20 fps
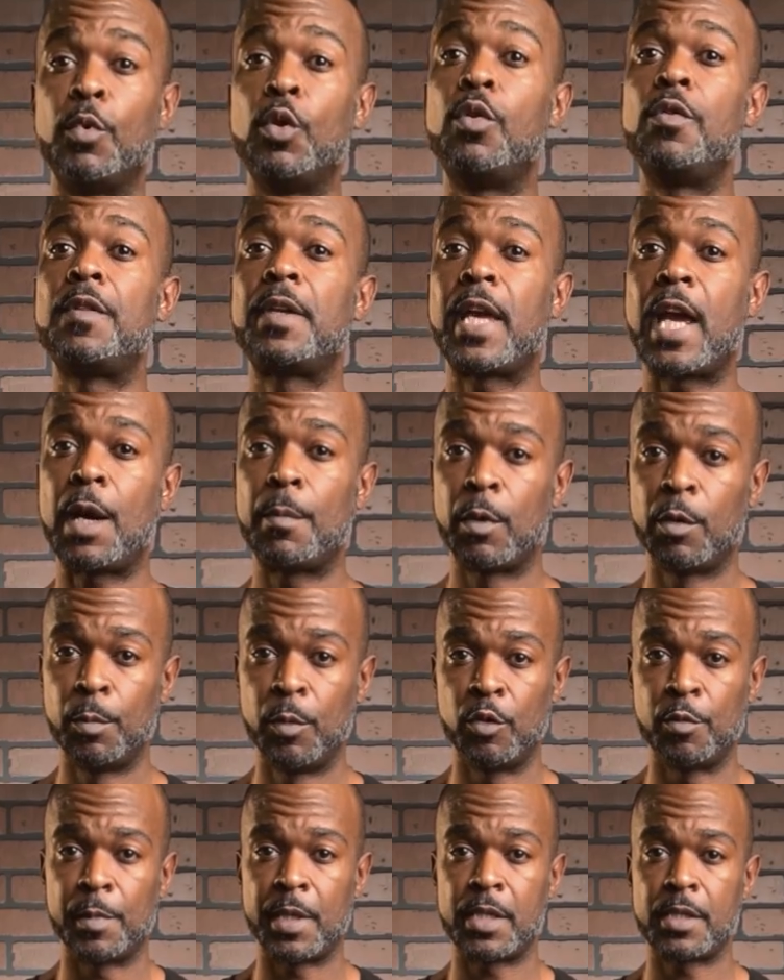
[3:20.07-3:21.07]
smooth camera
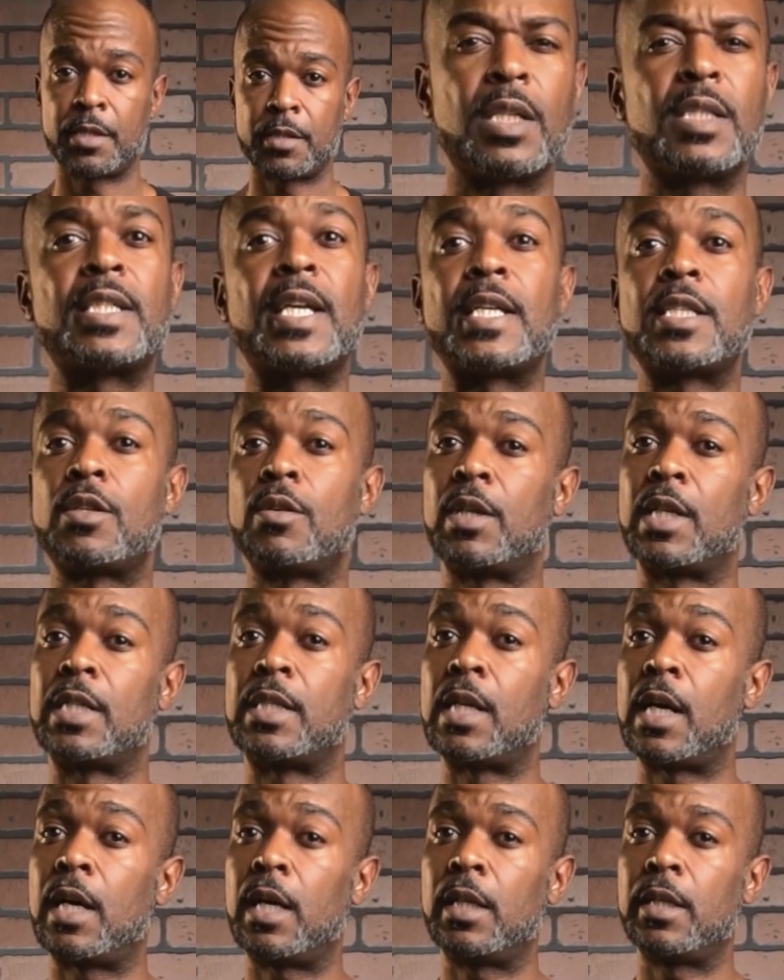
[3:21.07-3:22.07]
movements, such as on a
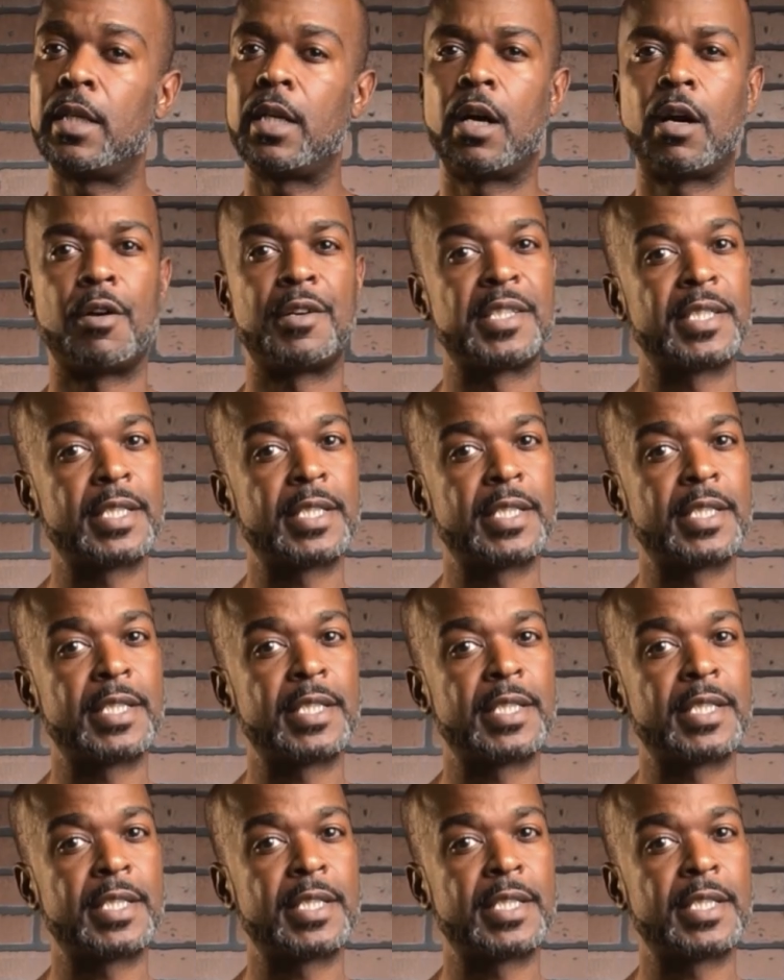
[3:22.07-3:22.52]
dolly or a